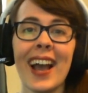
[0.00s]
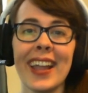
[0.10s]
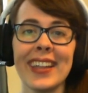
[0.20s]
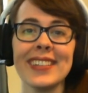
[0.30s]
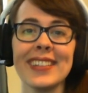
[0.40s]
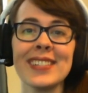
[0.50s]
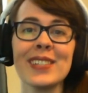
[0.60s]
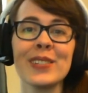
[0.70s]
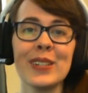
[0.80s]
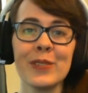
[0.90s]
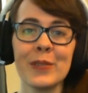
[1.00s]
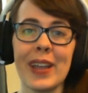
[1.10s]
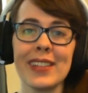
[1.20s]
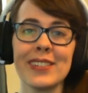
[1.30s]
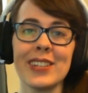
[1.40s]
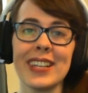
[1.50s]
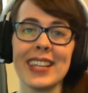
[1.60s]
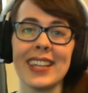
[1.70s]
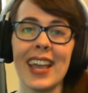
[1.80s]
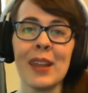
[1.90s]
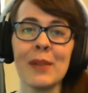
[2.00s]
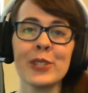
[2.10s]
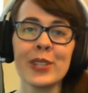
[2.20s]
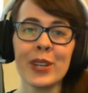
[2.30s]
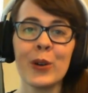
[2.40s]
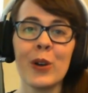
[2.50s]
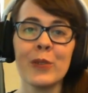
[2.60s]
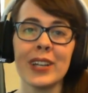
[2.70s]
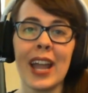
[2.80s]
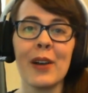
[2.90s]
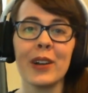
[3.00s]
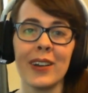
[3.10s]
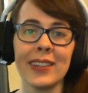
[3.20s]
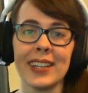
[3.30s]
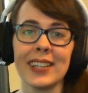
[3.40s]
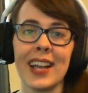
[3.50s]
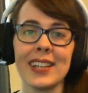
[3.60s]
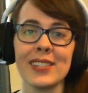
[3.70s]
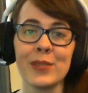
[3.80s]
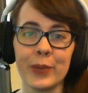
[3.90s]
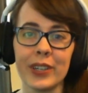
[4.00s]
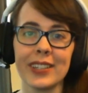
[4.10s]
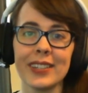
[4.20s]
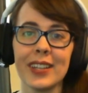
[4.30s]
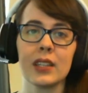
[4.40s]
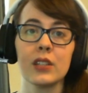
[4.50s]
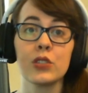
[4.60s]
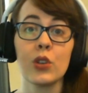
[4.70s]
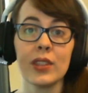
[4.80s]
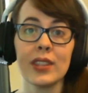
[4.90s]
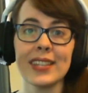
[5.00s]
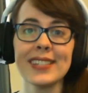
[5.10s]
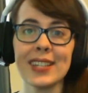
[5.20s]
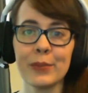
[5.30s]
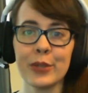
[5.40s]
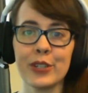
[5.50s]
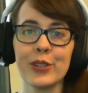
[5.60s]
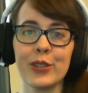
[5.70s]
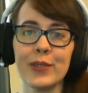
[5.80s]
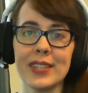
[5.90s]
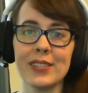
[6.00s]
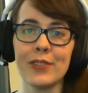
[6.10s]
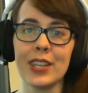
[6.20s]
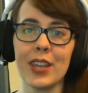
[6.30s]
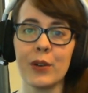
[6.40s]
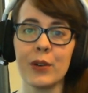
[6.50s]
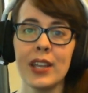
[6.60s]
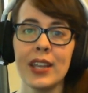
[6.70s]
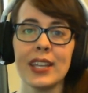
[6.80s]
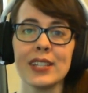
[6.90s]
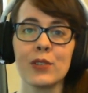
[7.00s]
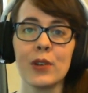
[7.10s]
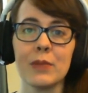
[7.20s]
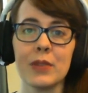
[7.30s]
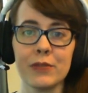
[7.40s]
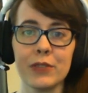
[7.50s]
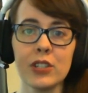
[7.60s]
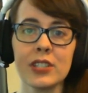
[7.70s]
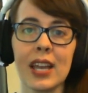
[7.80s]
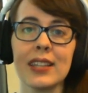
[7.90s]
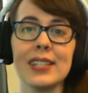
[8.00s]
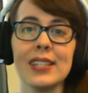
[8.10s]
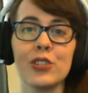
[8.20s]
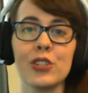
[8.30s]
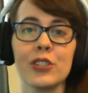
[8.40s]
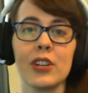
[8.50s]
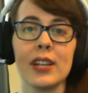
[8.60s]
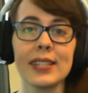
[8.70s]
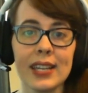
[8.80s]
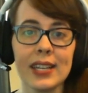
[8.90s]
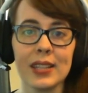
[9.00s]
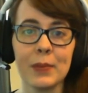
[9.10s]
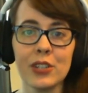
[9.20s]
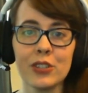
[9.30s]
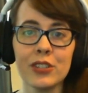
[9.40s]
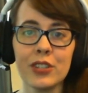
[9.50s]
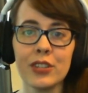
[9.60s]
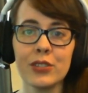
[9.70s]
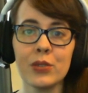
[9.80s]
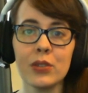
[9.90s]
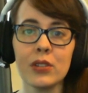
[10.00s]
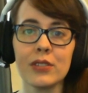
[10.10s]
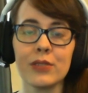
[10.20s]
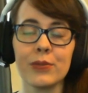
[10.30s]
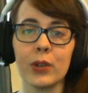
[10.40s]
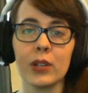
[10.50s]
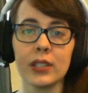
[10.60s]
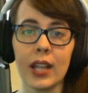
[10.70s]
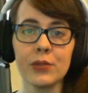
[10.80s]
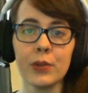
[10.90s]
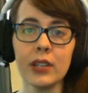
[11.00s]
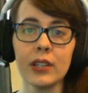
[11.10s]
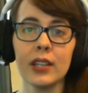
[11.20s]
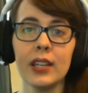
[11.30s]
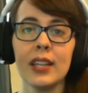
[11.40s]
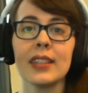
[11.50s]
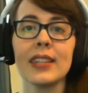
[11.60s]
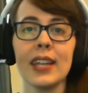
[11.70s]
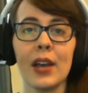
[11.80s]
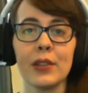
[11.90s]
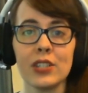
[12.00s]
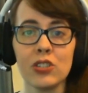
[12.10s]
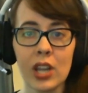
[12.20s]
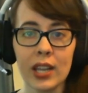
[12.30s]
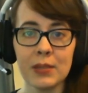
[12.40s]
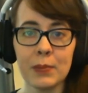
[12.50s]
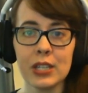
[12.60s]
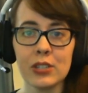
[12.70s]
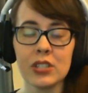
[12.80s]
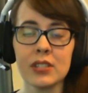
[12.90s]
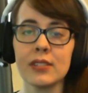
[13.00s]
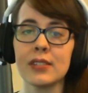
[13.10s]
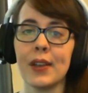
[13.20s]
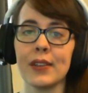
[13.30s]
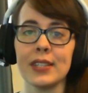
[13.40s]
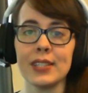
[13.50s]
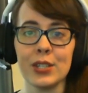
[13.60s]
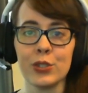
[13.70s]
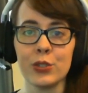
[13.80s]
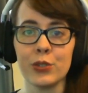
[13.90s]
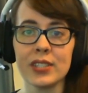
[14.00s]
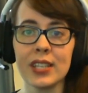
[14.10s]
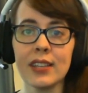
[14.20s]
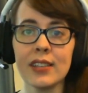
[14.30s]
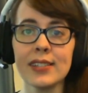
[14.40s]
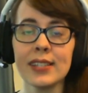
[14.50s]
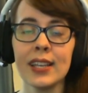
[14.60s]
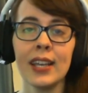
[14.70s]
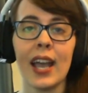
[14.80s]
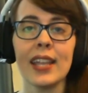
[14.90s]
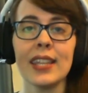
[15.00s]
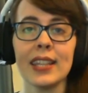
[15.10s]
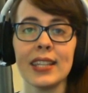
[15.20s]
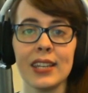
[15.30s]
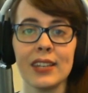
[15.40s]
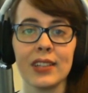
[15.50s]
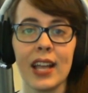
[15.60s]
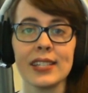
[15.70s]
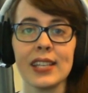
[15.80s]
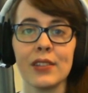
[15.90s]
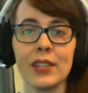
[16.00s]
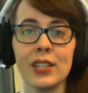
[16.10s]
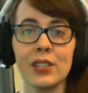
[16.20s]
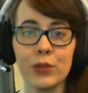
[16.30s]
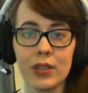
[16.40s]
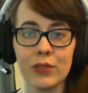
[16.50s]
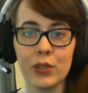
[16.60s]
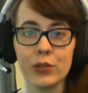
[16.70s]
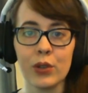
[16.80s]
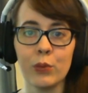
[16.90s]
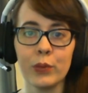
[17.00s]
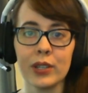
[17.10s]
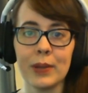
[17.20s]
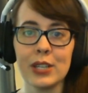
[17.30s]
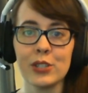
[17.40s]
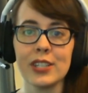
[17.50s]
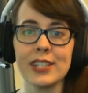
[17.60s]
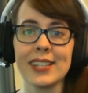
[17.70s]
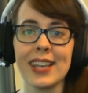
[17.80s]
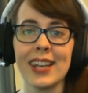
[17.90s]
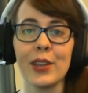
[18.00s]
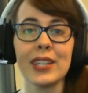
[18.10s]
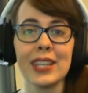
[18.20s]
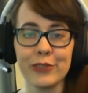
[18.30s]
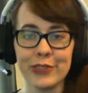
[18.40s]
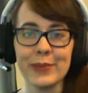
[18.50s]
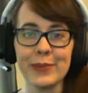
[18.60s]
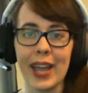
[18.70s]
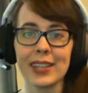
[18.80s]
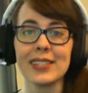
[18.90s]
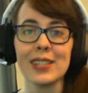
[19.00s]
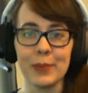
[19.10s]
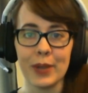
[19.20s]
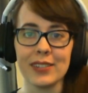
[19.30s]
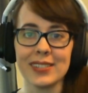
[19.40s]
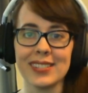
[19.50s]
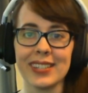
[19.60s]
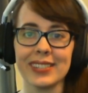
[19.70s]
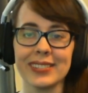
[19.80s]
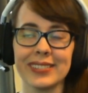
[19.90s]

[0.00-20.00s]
Hi, this is Serena from Math Genie, and I'm just going to go over how our online classes work. So the things that I'm going to show you in this video is going to be first how the teachers are assigning the pages to the students for classwork, then how they check the pages, how they teach new skills, and then at the end of class how they do give those homework pages and how they give feedback to the parents still.